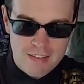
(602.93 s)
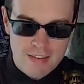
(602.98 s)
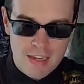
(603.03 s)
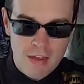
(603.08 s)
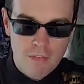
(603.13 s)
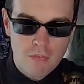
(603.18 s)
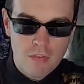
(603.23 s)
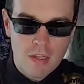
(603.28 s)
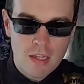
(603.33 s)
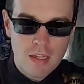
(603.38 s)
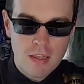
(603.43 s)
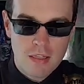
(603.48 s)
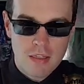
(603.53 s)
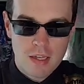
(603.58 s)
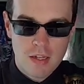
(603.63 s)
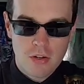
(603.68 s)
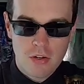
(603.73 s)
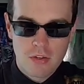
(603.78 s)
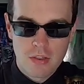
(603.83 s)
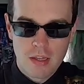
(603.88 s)
definitely
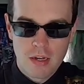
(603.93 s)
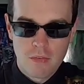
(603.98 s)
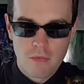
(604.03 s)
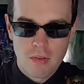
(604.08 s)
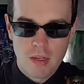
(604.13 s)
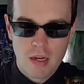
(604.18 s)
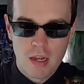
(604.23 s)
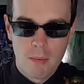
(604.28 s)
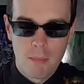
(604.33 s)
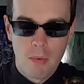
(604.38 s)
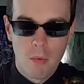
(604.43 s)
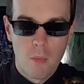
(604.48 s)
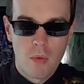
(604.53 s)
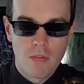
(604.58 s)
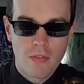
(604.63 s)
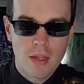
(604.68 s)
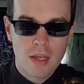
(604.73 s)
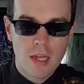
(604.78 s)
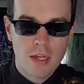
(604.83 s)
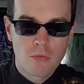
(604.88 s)
thicker than a Vita, but one
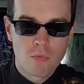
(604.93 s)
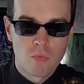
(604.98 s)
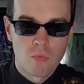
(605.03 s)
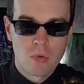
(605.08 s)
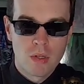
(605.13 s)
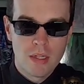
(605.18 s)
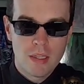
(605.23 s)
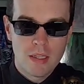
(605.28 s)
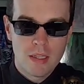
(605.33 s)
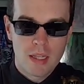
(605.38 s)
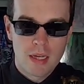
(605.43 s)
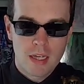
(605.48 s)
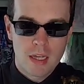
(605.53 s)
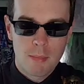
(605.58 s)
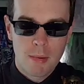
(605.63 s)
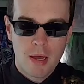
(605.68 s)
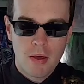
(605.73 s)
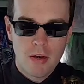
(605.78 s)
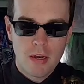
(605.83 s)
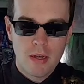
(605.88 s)
thing I really like
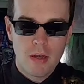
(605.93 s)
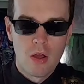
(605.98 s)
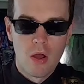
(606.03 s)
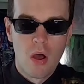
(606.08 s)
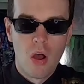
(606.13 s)
about it,